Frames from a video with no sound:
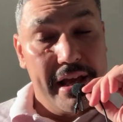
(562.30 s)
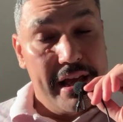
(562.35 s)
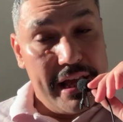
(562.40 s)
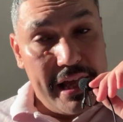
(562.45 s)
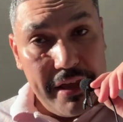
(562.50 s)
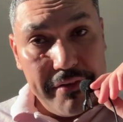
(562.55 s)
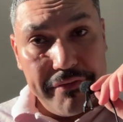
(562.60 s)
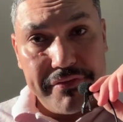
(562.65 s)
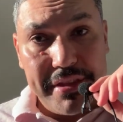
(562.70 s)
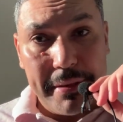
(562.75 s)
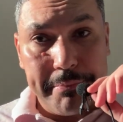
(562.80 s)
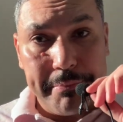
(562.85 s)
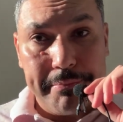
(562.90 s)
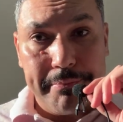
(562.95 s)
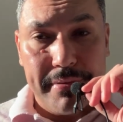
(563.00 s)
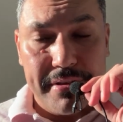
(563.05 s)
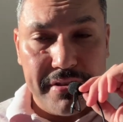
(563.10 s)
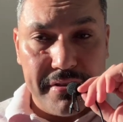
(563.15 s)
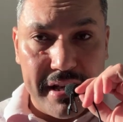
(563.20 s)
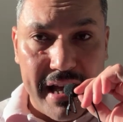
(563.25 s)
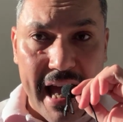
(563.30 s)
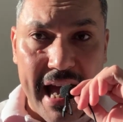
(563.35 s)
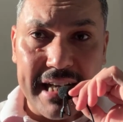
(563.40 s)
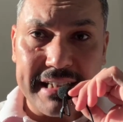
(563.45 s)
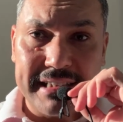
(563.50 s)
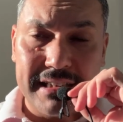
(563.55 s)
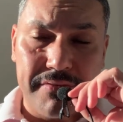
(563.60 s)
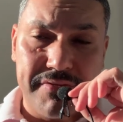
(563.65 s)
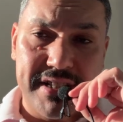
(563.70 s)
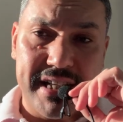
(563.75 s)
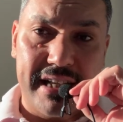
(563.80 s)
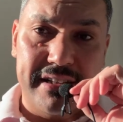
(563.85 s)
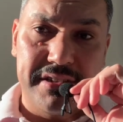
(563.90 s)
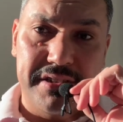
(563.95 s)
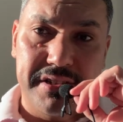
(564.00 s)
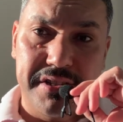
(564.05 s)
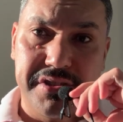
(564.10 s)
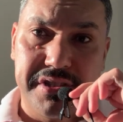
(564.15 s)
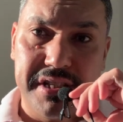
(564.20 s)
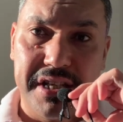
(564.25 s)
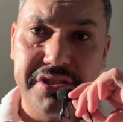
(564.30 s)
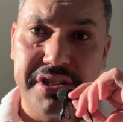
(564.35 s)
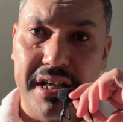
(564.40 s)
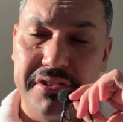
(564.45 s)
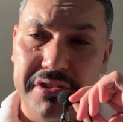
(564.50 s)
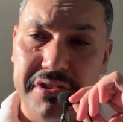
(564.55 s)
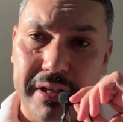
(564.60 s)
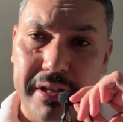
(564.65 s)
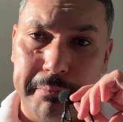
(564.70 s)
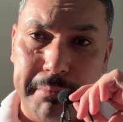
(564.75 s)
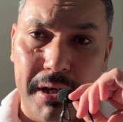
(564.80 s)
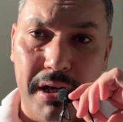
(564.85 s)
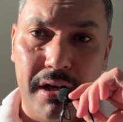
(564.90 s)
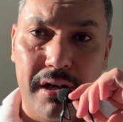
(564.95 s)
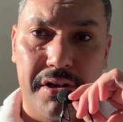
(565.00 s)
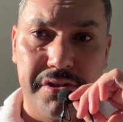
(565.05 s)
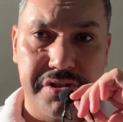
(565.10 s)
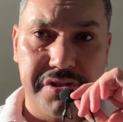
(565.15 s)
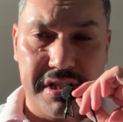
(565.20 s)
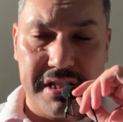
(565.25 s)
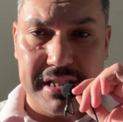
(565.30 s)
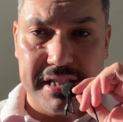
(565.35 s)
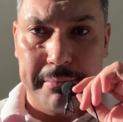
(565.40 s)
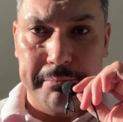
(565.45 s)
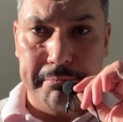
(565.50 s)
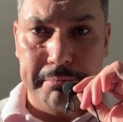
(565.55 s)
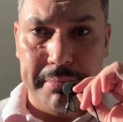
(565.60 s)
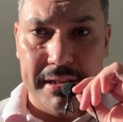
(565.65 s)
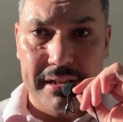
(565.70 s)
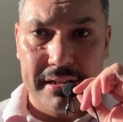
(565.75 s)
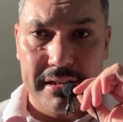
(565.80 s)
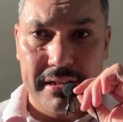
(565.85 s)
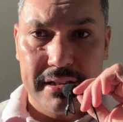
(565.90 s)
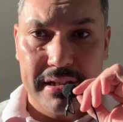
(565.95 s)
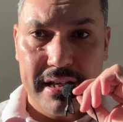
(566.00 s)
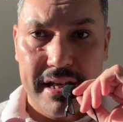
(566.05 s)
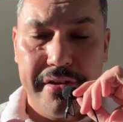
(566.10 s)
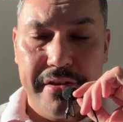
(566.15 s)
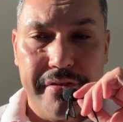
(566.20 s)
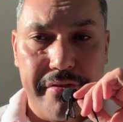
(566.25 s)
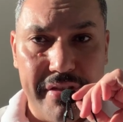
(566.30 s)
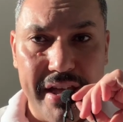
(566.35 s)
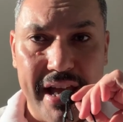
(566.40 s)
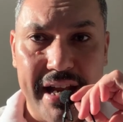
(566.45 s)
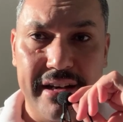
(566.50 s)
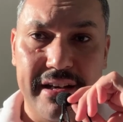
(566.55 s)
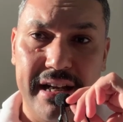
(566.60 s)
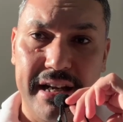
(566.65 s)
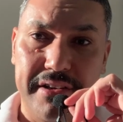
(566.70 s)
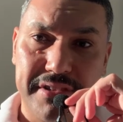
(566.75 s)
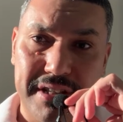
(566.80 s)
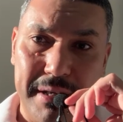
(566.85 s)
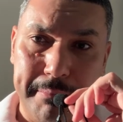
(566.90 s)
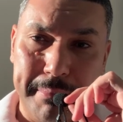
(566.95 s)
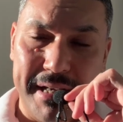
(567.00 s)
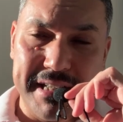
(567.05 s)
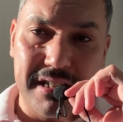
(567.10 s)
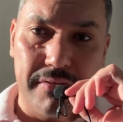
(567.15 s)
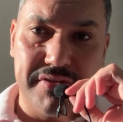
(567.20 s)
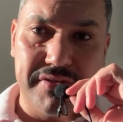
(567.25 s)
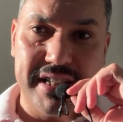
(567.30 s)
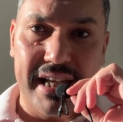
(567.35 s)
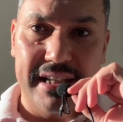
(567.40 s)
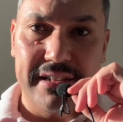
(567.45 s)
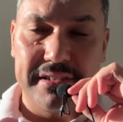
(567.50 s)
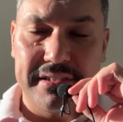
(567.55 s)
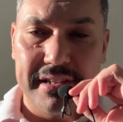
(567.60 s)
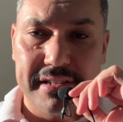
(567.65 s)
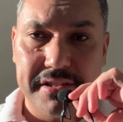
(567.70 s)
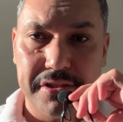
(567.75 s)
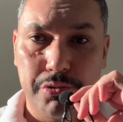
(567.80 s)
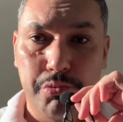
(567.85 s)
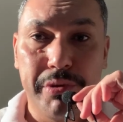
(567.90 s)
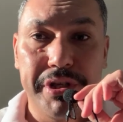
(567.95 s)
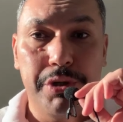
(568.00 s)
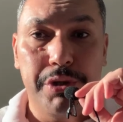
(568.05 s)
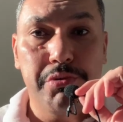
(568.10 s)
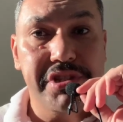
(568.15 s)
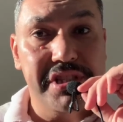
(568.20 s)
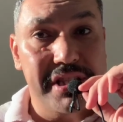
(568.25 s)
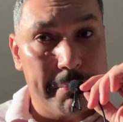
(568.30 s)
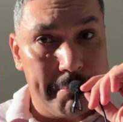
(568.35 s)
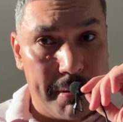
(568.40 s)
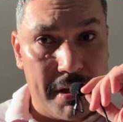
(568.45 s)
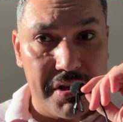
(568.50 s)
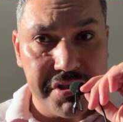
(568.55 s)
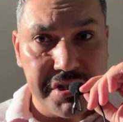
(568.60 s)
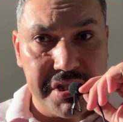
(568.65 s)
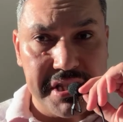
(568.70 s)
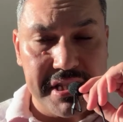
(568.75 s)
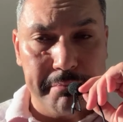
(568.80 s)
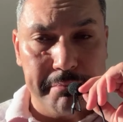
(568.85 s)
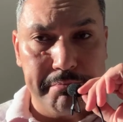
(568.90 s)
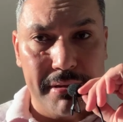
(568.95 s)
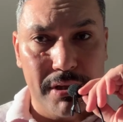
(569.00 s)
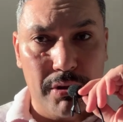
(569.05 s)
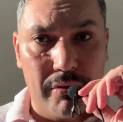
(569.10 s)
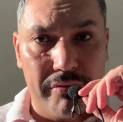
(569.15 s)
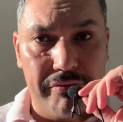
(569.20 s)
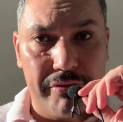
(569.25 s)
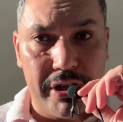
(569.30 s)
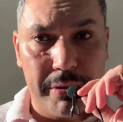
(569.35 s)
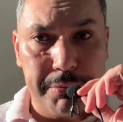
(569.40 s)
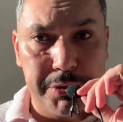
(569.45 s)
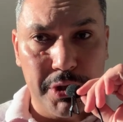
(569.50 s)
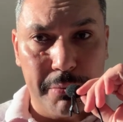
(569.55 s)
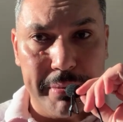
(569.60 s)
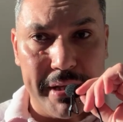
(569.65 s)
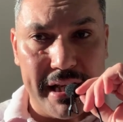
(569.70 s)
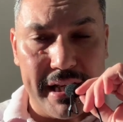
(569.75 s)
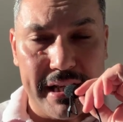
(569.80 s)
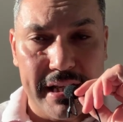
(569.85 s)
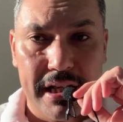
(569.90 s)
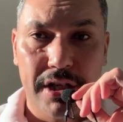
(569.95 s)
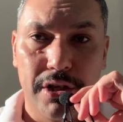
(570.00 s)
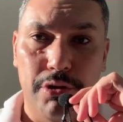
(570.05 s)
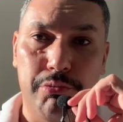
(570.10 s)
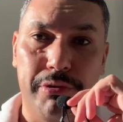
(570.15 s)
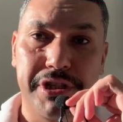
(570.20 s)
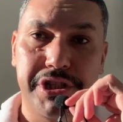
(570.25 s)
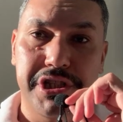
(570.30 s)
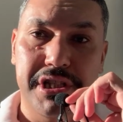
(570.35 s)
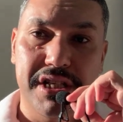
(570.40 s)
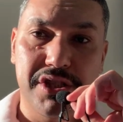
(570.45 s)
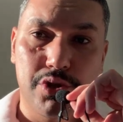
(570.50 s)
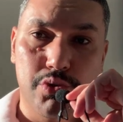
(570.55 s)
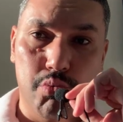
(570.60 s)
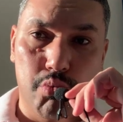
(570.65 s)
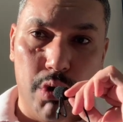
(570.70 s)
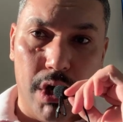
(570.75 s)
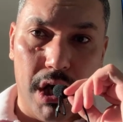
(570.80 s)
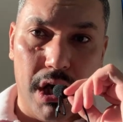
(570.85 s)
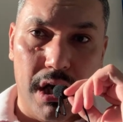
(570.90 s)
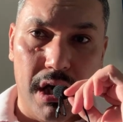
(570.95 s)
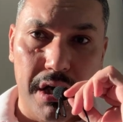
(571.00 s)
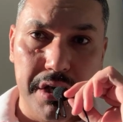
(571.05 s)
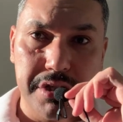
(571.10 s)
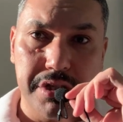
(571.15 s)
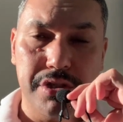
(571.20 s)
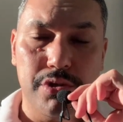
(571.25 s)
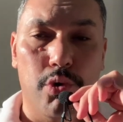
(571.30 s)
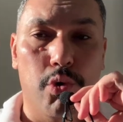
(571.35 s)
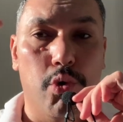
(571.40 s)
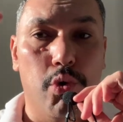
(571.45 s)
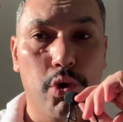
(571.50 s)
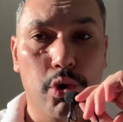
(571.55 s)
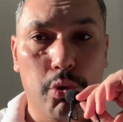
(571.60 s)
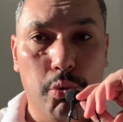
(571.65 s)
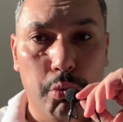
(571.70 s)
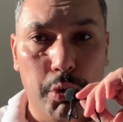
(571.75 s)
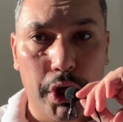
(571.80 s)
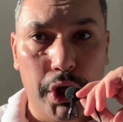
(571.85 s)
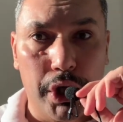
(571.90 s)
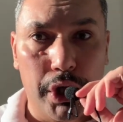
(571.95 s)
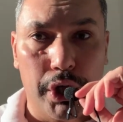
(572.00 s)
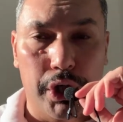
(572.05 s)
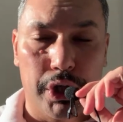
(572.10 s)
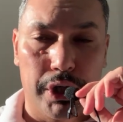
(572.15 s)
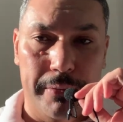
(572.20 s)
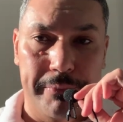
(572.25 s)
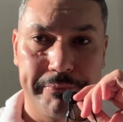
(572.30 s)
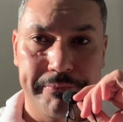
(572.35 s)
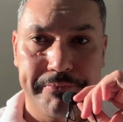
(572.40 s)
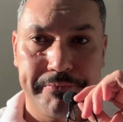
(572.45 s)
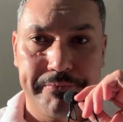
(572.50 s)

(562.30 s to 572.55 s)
If the active sentence is in the past simple, then in the passive sentence, we use the past simple of verb to be, which is was or were.